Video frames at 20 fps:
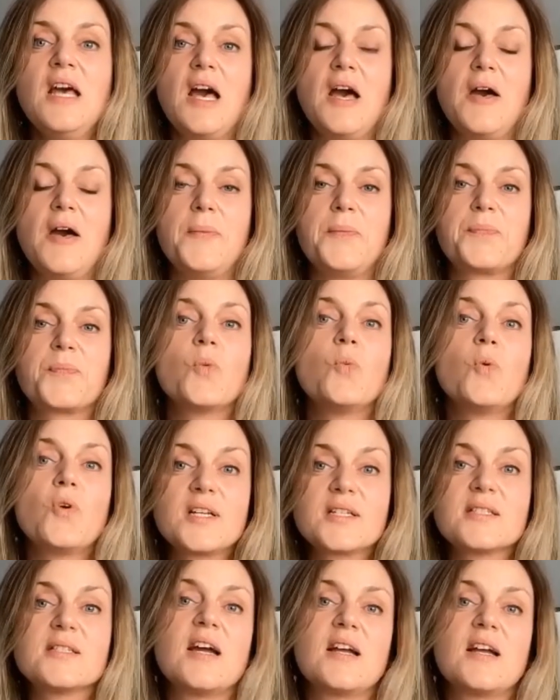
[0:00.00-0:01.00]

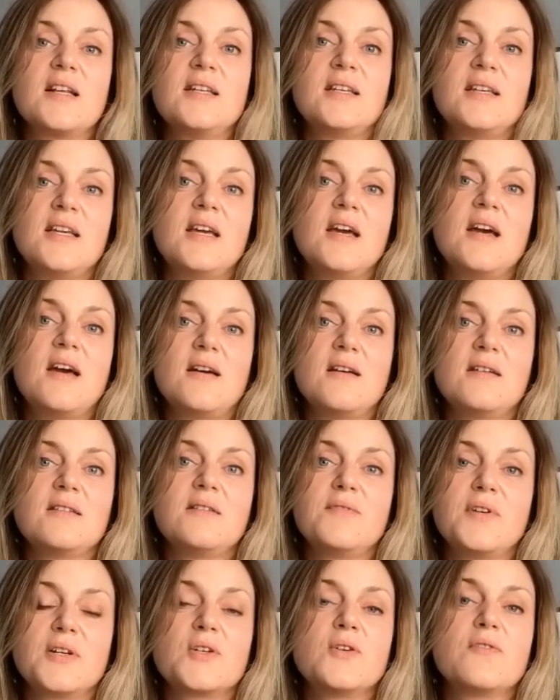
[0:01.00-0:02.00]

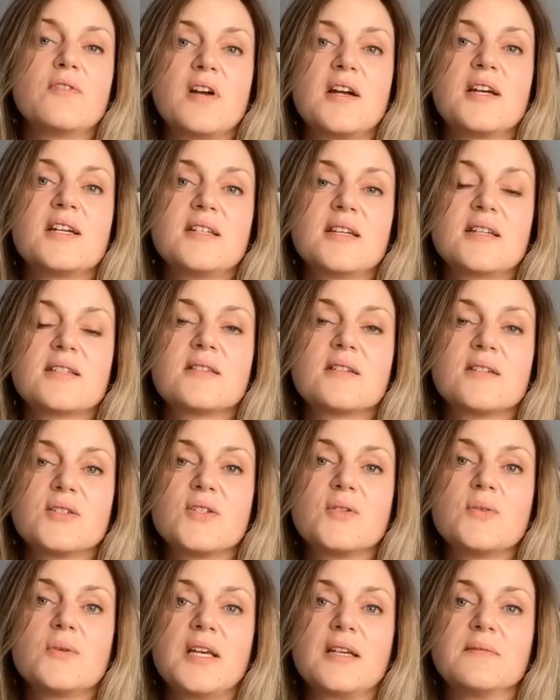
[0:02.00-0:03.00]
Vancouver architects are
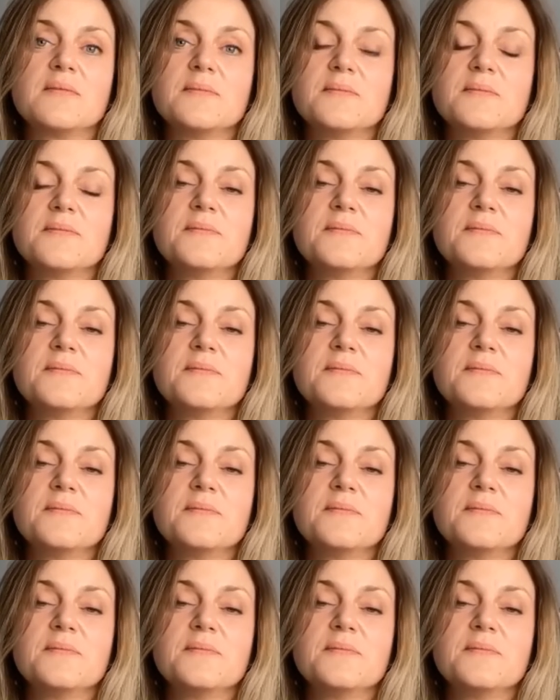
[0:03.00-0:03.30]
doing.